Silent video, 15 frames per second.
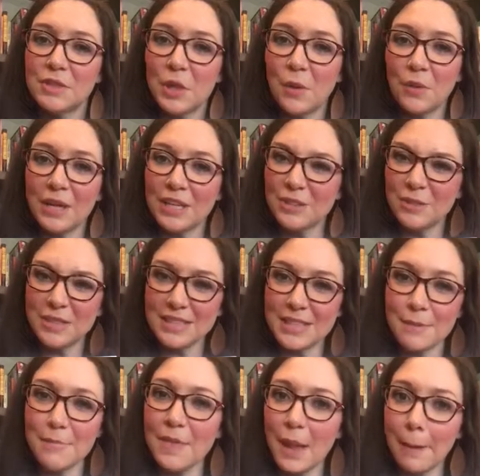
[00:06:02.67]
don't interest
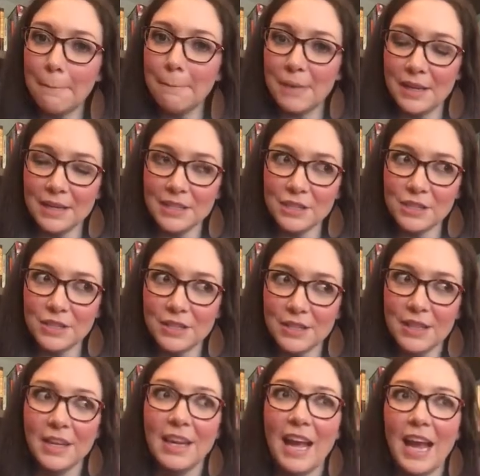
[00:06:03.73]
them that much
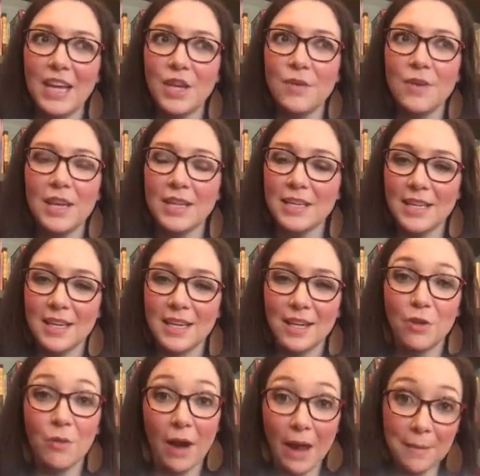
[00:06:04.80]
and you need to
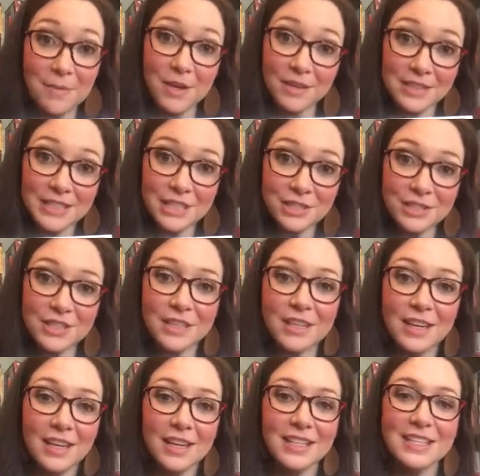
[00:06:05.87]
grab their attention.